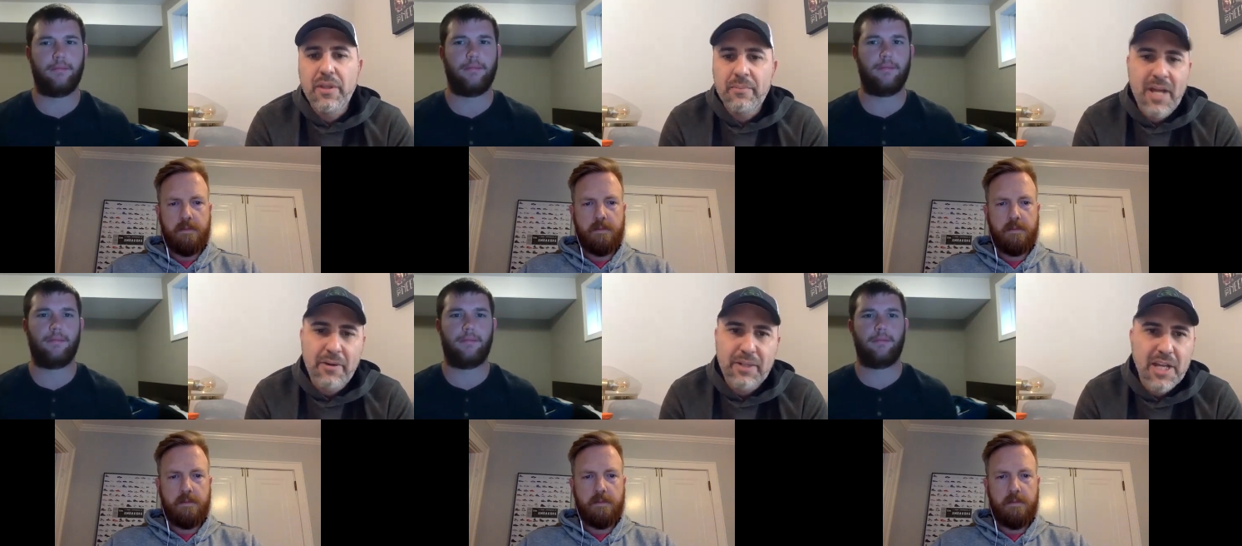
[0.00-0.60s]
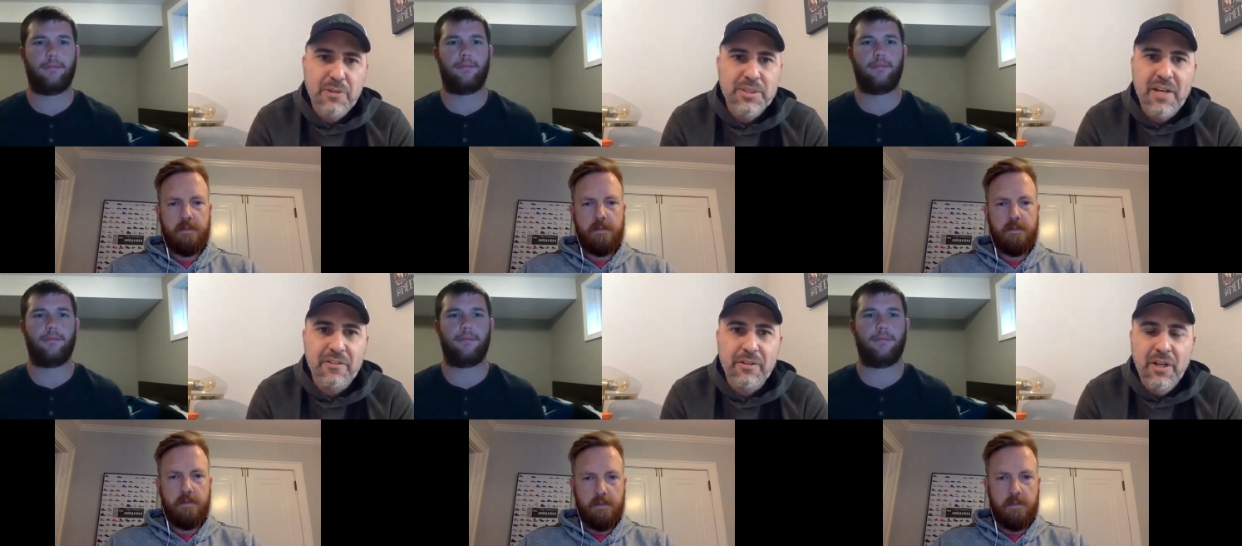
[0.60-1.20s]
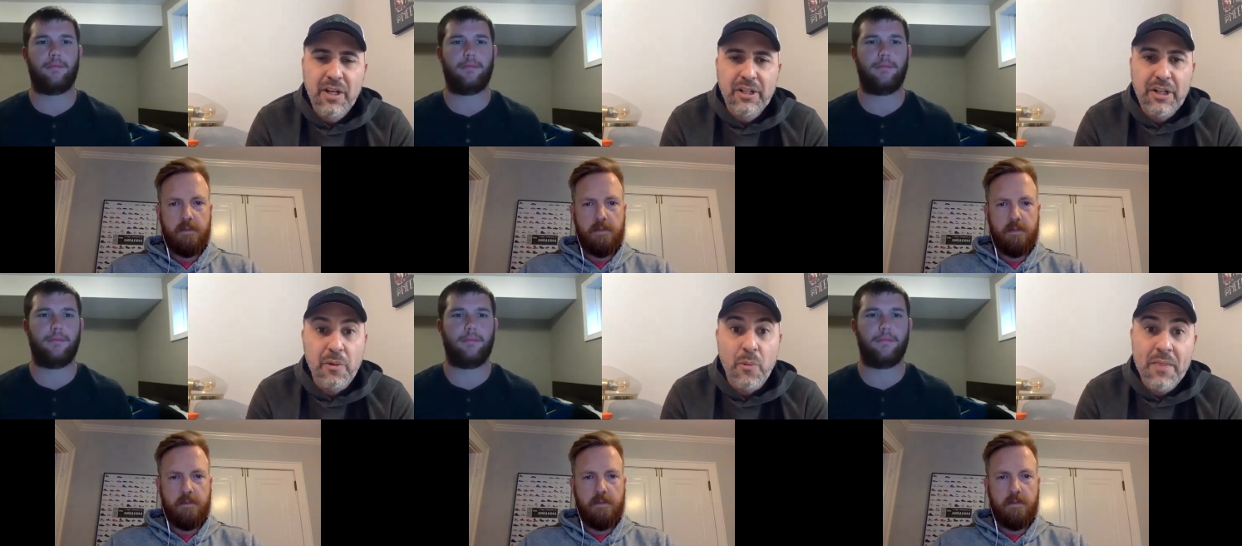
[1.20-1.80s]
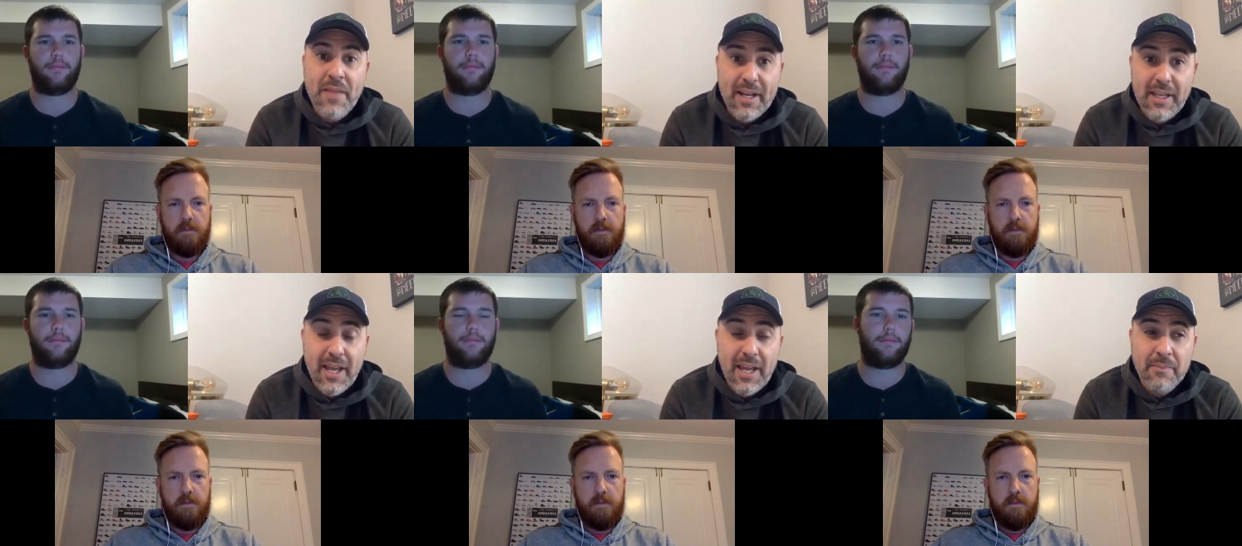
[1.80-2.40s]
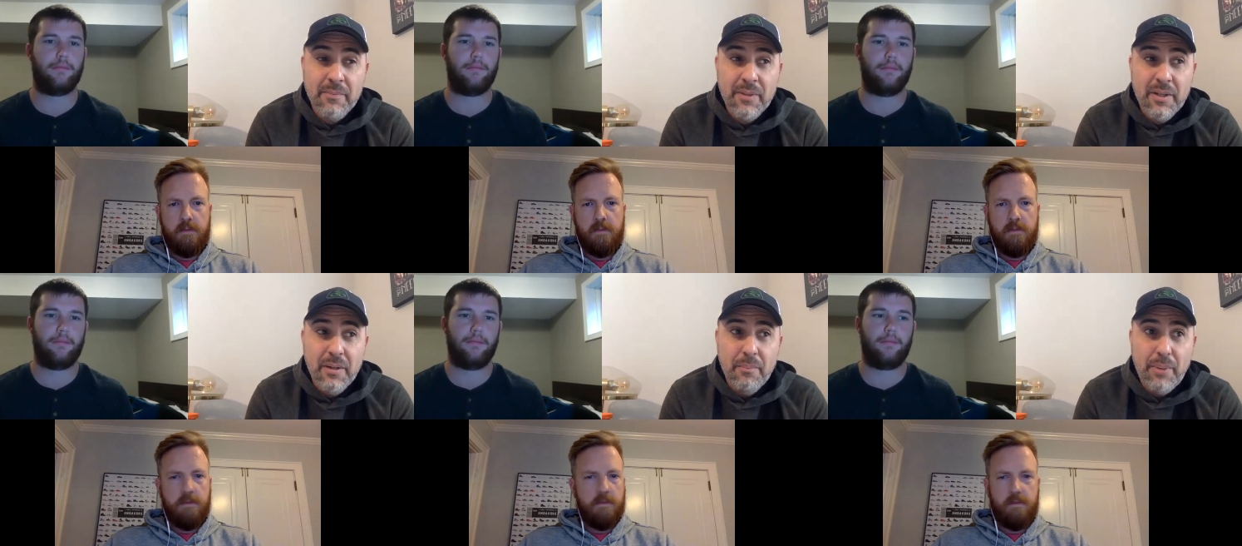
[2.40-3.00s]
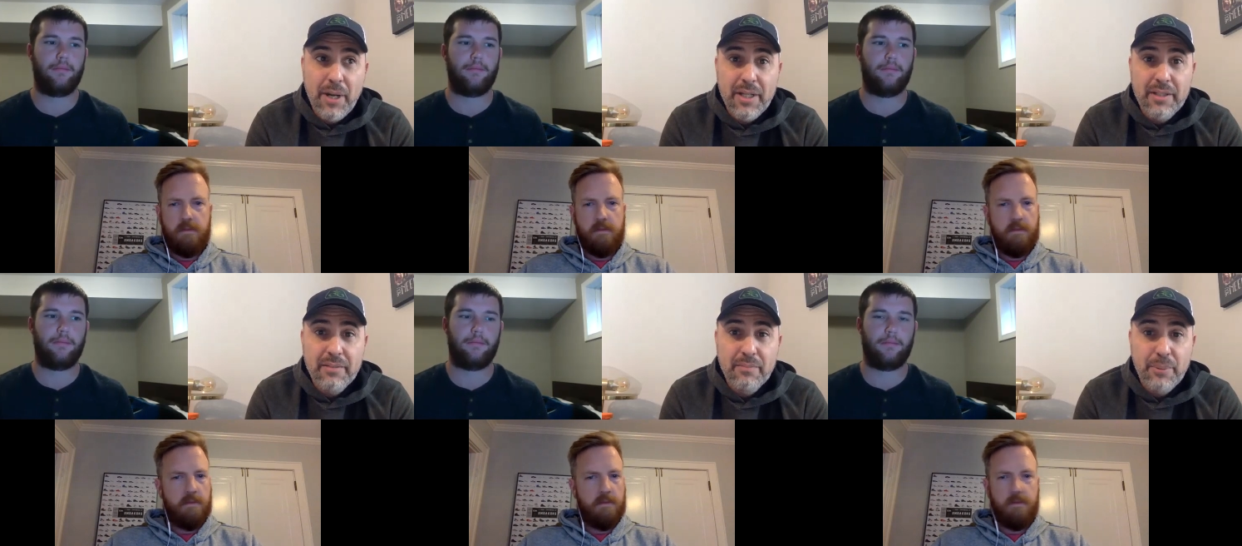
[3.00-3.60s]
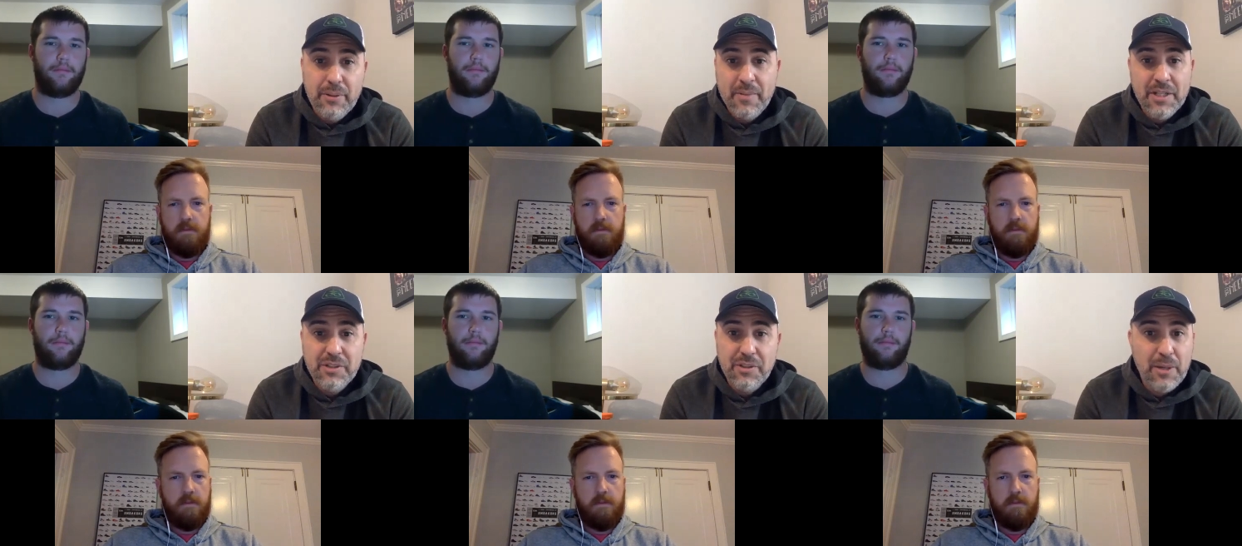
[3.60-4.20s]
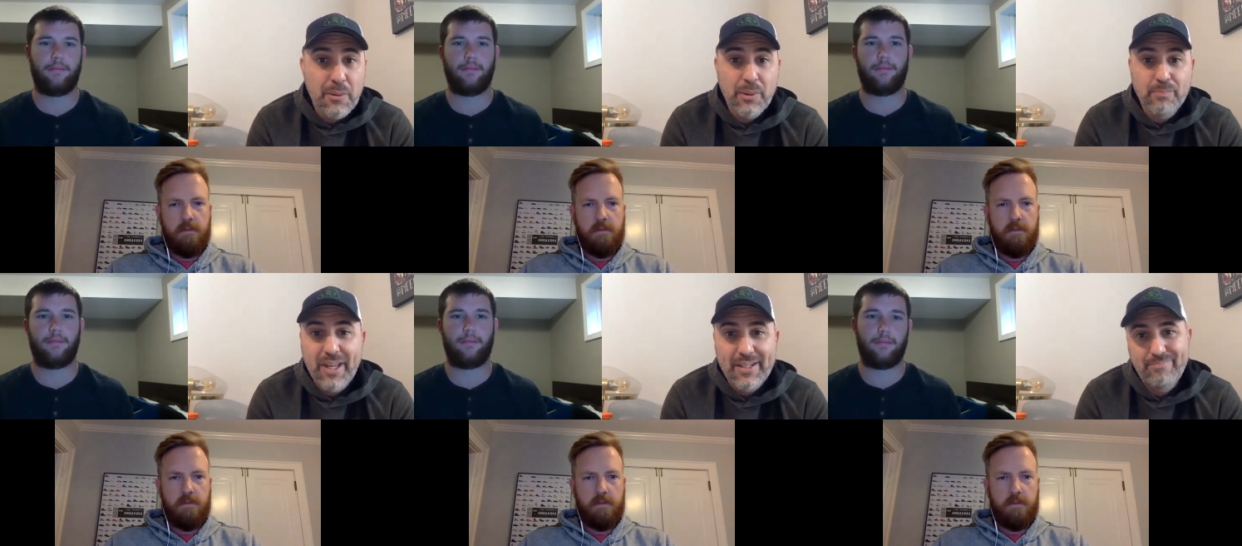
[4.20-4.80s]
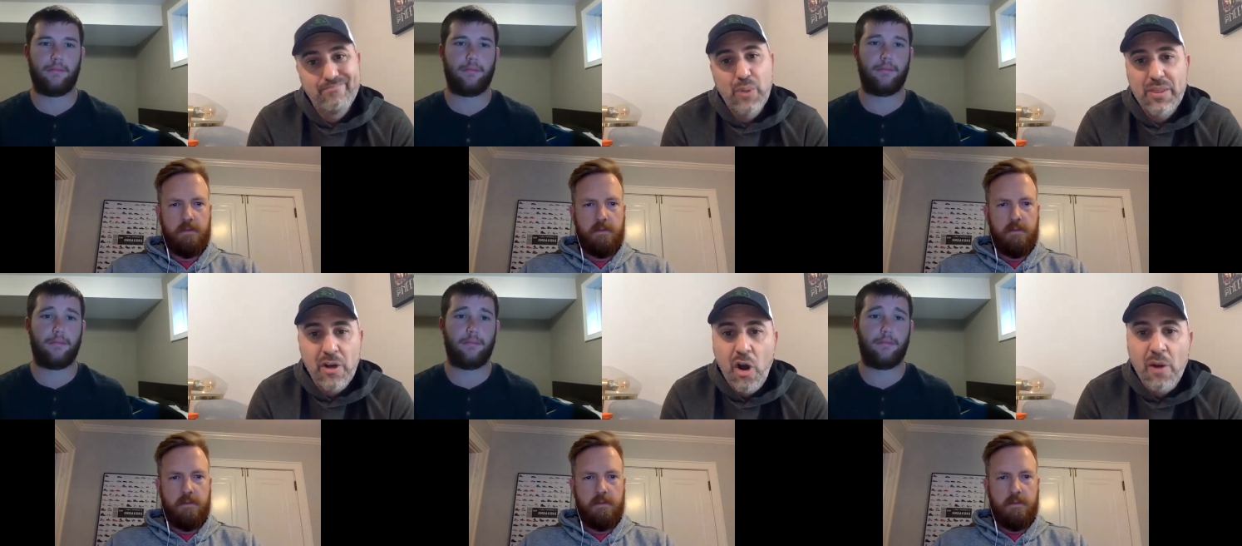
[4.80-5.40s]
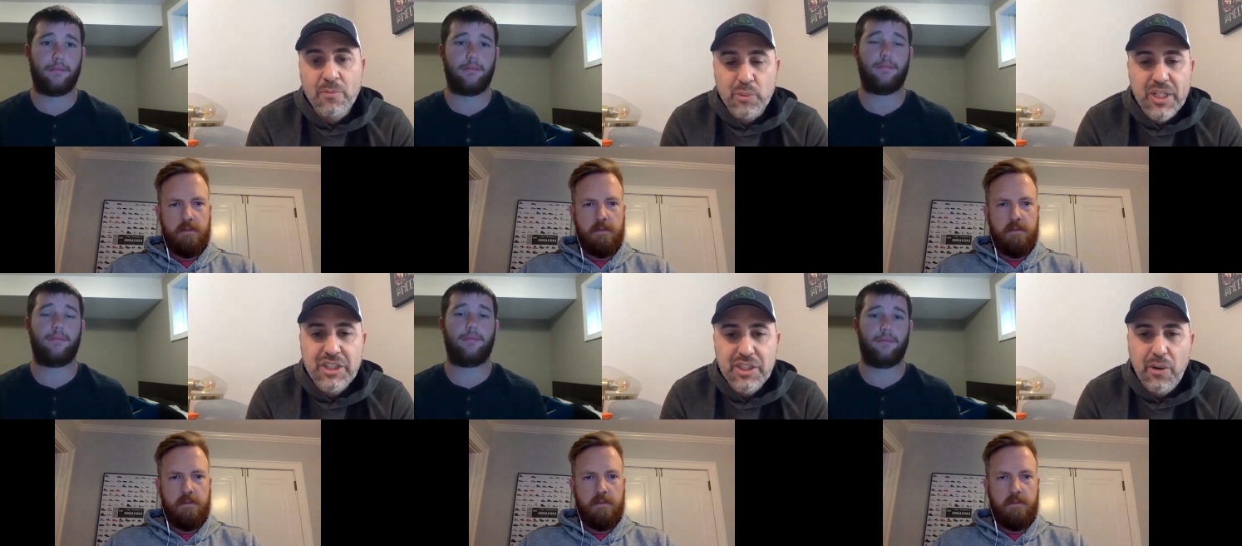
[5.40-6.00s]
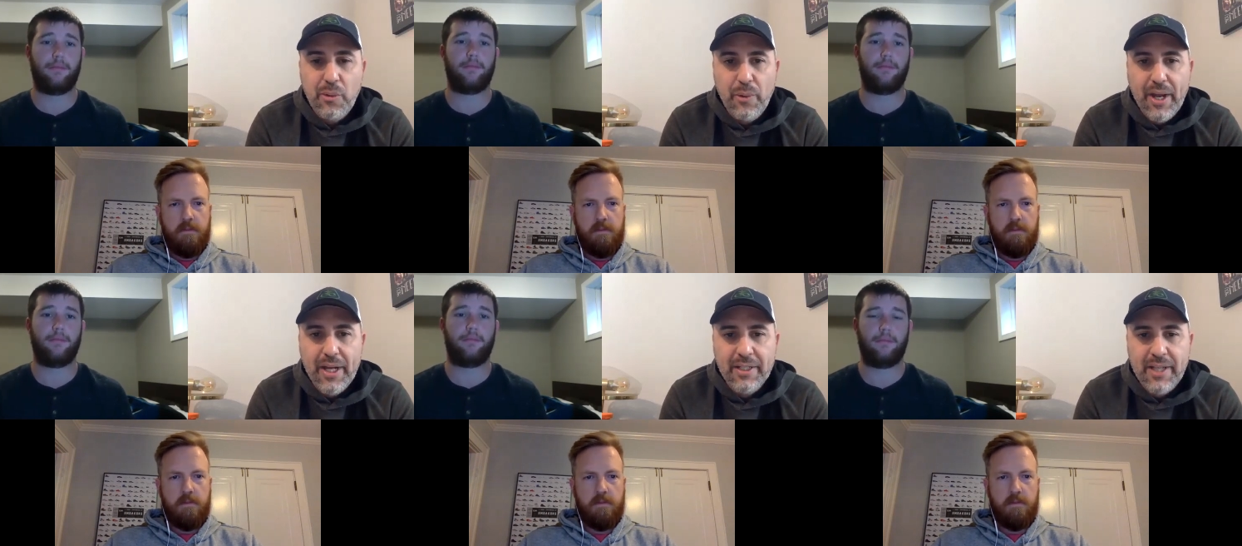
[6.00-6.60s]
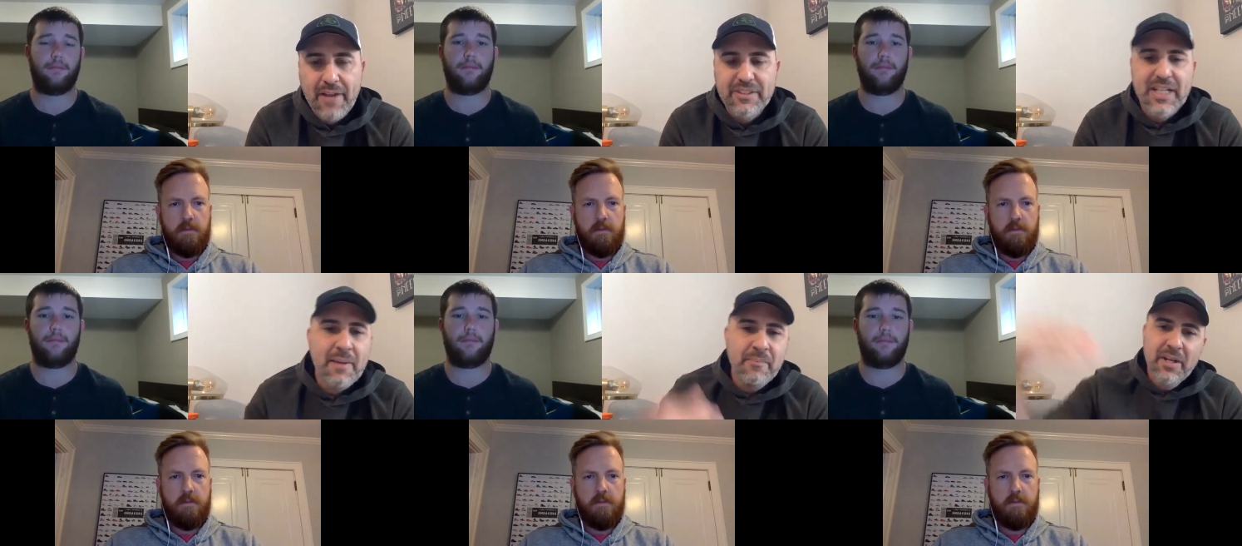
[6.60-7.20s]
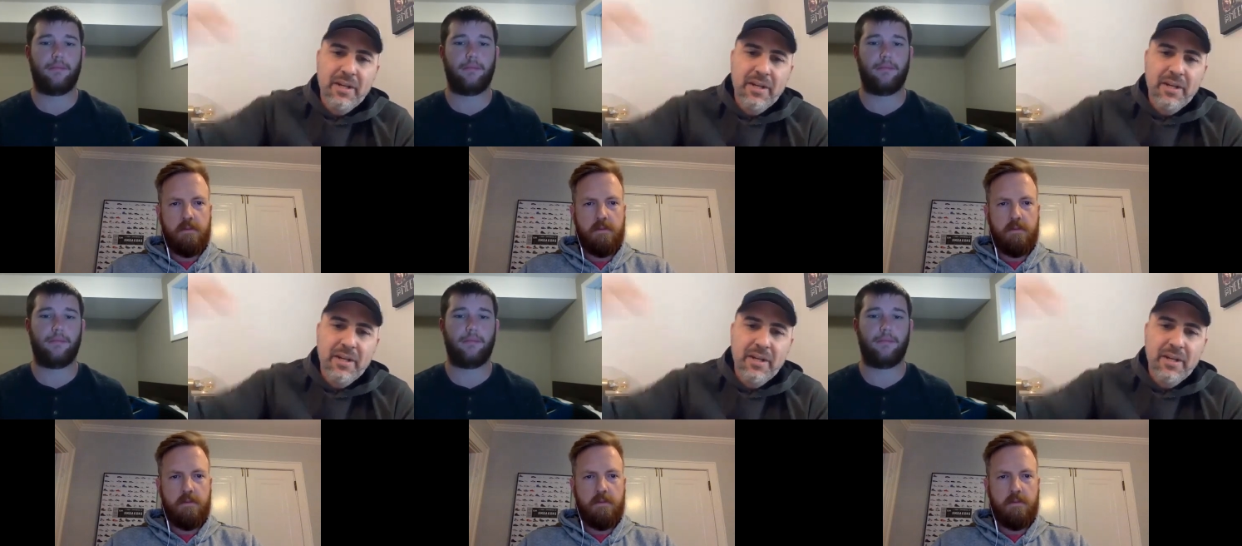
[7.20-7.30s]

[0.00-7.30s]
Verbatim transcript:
Speaker 1: Now KU was never going to win that game, but Pooka made sure they were like within arm's reach the whole way. And every time